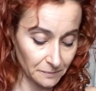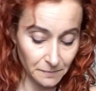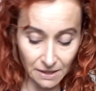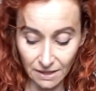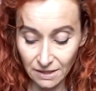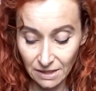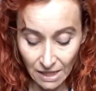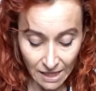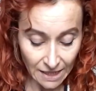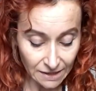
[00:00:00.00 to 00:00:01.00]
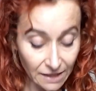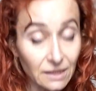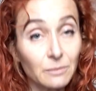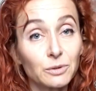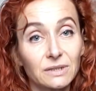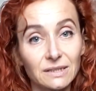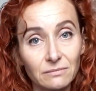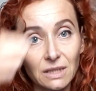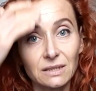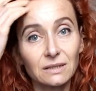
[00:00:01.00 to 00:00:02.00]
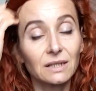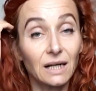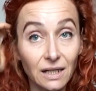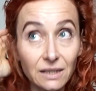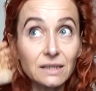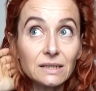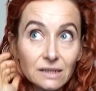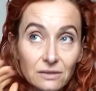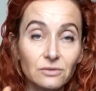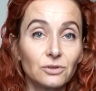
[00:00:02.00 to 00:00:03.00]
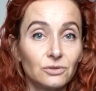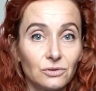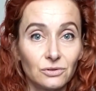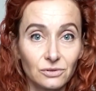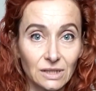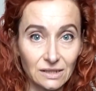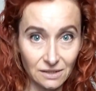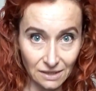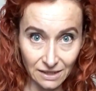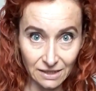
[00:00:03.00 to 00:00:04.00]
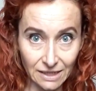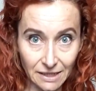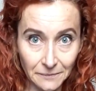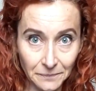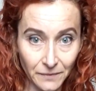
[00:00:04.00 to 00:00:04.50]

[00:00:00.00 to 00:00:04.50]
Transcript: But then I bought something that I intend to use as lining.